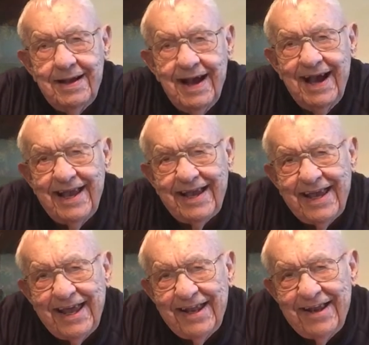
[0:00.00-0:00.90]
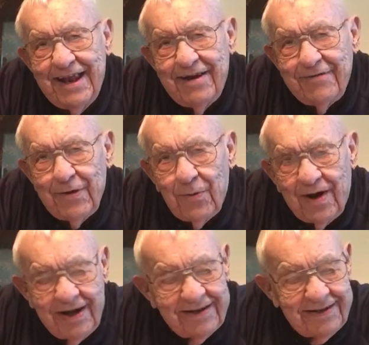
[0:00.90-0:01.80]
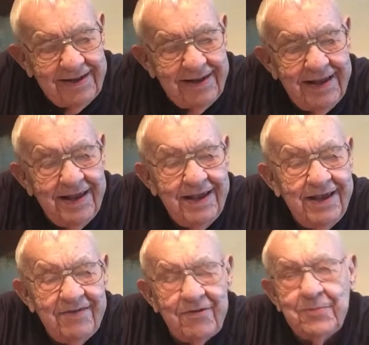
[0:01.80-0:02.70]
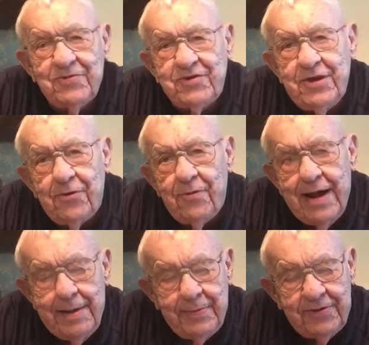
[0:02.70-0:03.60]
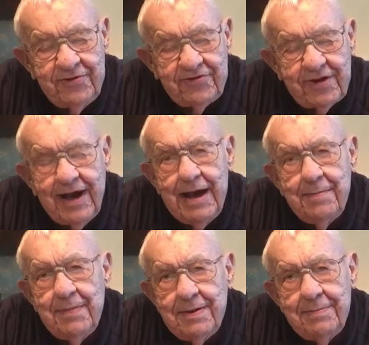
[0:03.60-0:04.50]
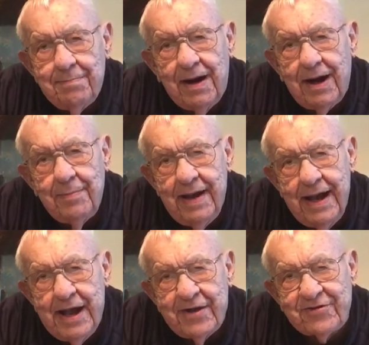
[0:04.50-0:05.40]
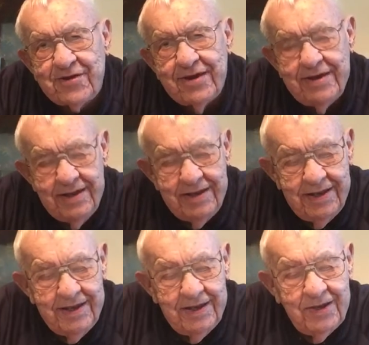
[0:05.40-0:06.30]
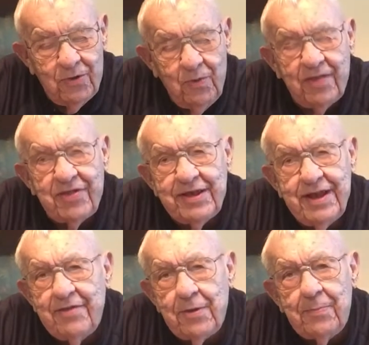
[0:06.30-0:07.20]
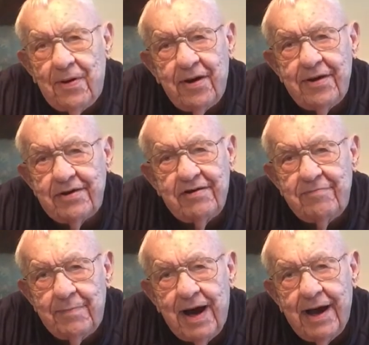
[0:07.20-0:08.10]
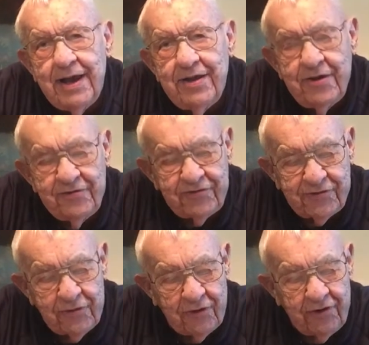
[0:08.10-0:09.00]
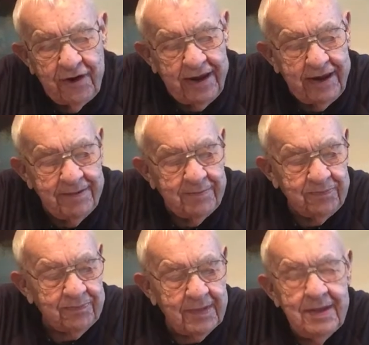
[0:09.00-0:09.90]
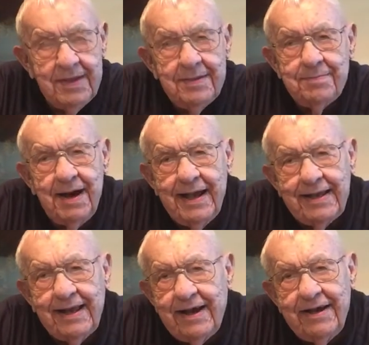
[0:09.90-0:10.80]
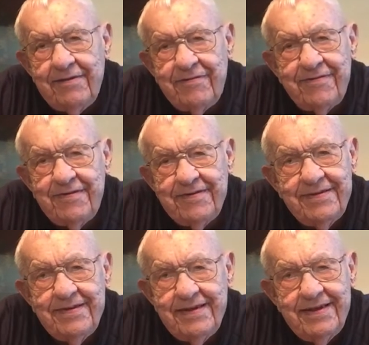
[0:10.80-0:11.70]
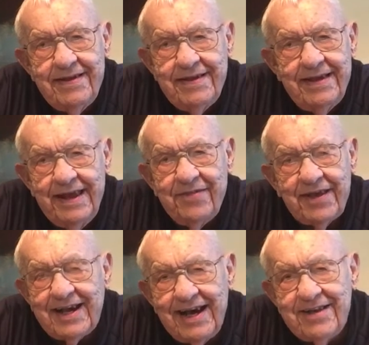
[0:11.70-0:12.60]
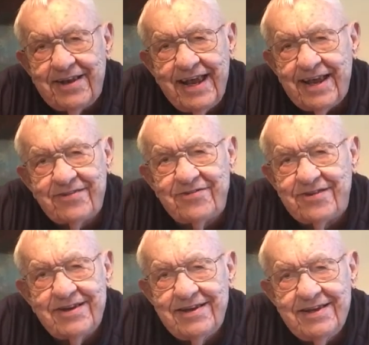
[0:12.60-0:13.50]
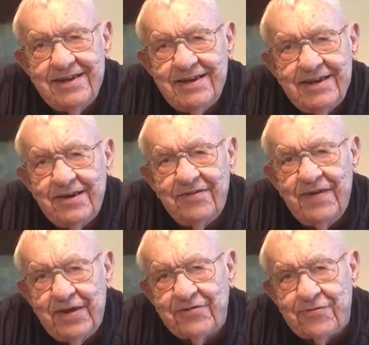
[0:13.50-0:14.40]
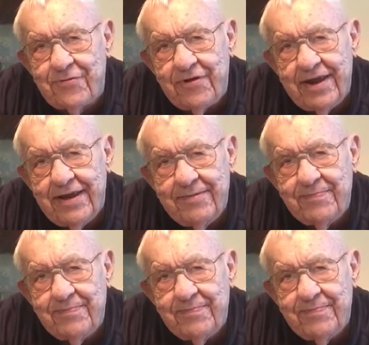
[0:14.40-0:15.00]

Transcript: Hi again, everyone. From Cedar Rapids, I'm Bob Ask with another part of my story. My life in the context of history.